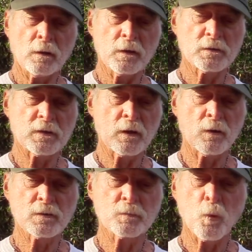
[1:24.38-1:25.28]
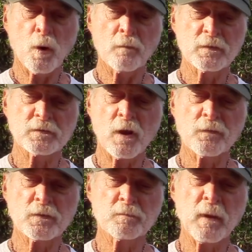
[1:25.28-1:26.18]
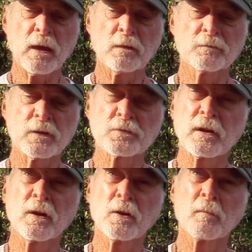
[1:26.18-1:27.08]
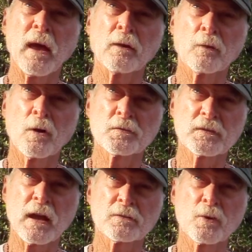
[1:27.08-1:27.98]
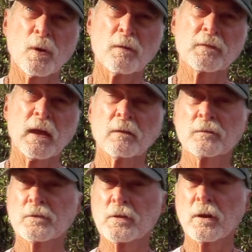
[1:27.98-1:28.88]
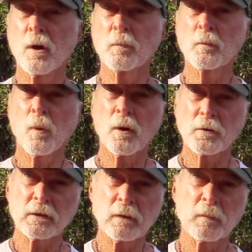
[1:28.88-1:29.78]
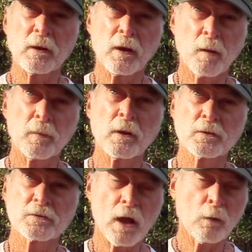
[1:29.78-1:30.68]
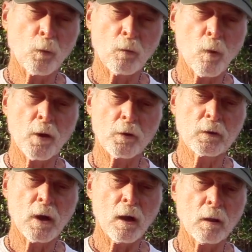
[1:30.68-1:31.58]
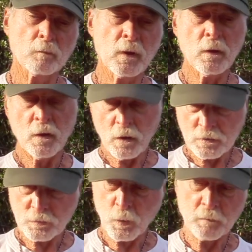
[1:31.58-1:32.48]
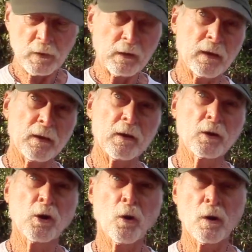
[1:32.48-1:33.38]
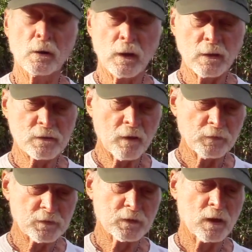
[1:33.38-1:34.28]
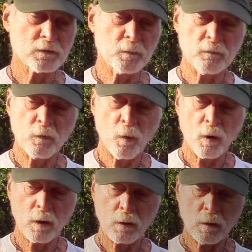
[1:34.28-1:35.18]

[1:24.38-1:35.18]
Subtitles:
This here is more of a surface bait, fishing under mangroves, that sort of thing, fishing open water, keeping it up in a shallower water column, sweeping it in a current, as I've discussed before.